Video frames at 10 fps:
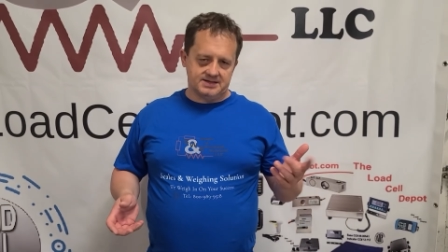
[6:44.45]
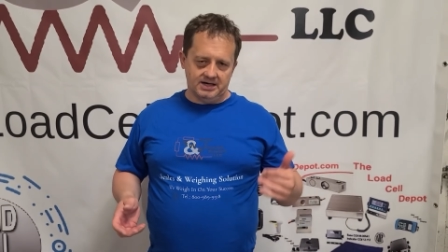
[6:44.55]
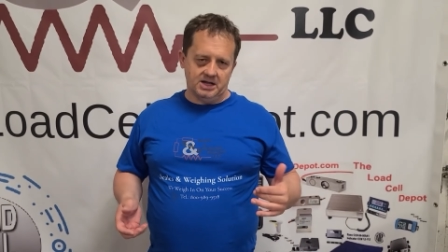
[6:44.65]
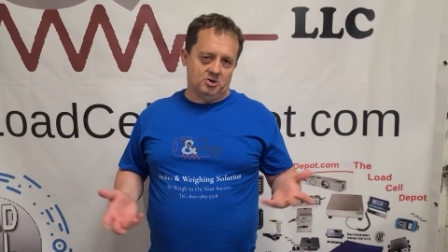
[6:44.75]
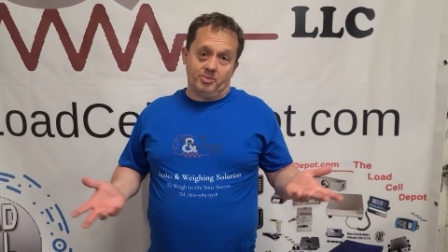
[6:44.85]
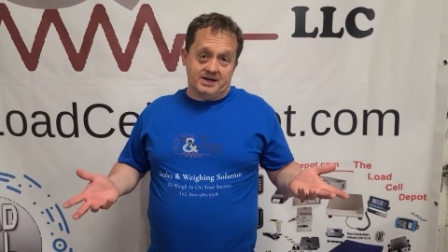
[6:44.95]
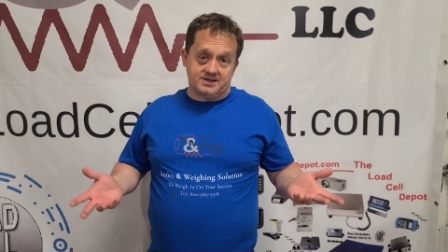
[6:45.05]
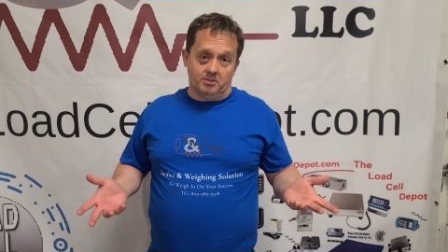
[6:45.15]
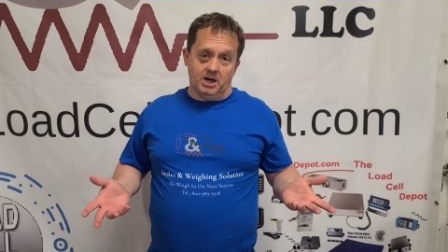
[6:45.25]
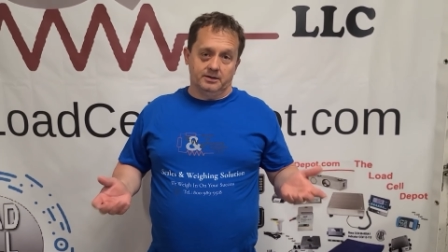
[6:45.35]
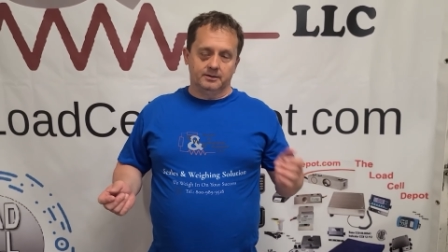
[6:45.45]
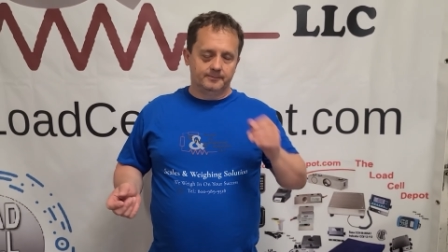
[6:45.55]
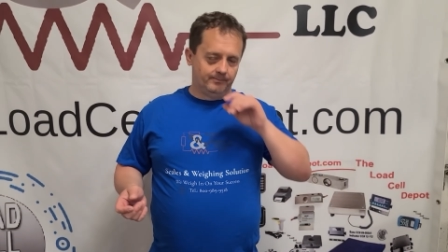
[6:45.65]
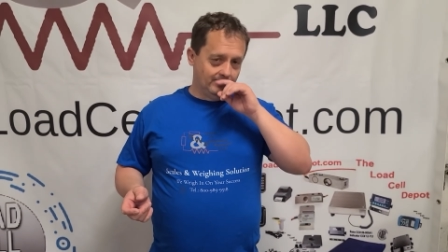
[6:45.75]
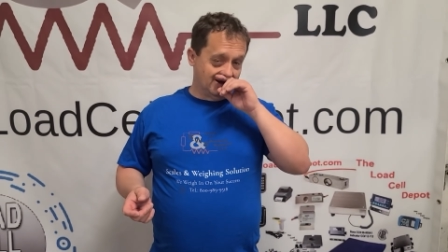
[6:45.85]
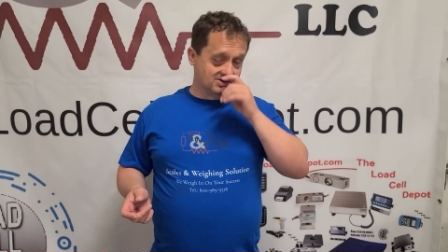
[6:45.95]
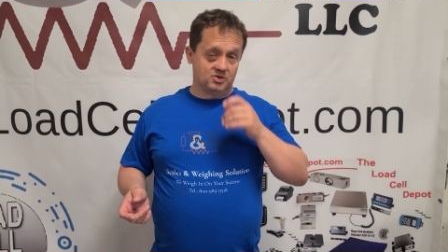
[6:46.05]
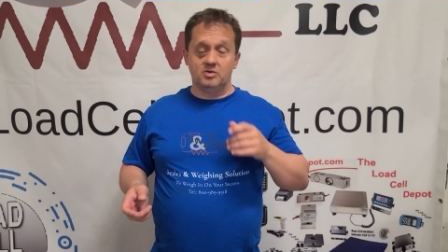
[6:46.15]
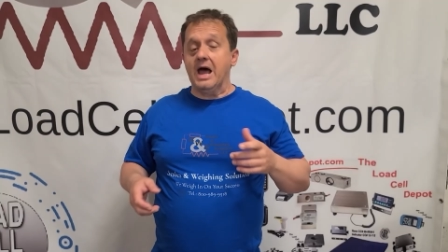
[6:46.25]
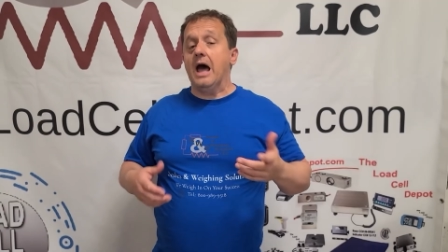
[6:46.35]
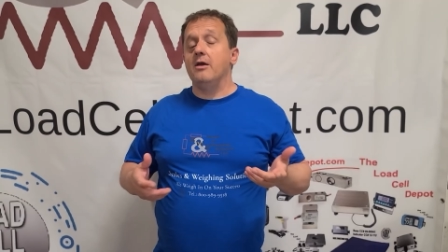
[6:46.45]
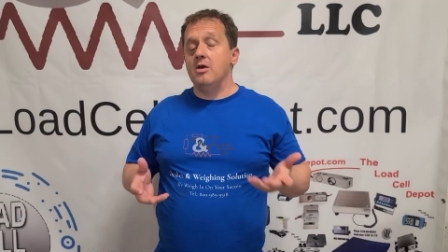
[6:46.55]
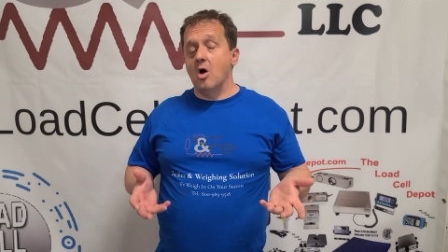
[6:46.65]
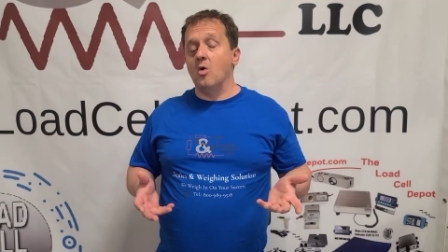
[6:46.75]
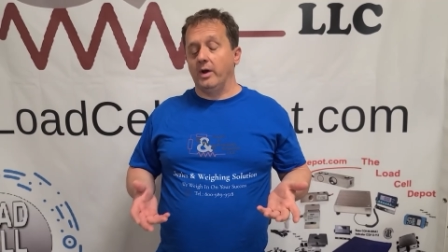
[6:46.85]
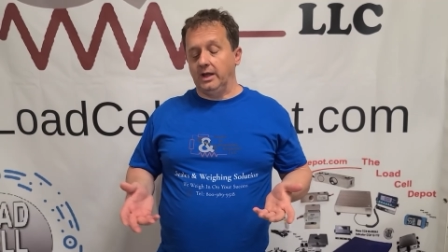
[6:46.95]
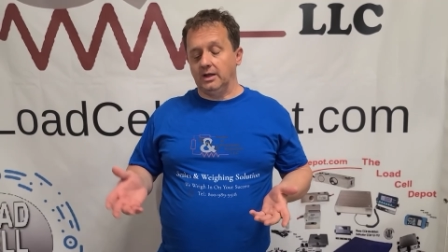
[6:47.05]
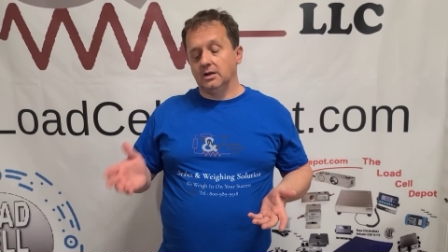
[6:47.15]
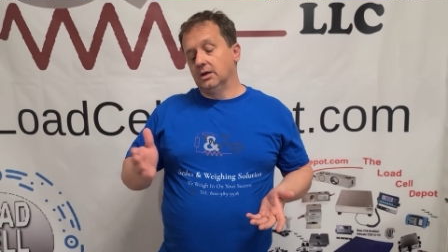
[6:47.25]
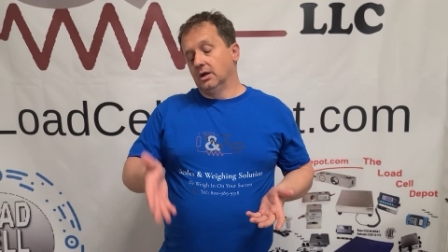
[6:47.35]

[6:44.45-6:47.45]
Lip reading: and then you press the button because you're not knowing,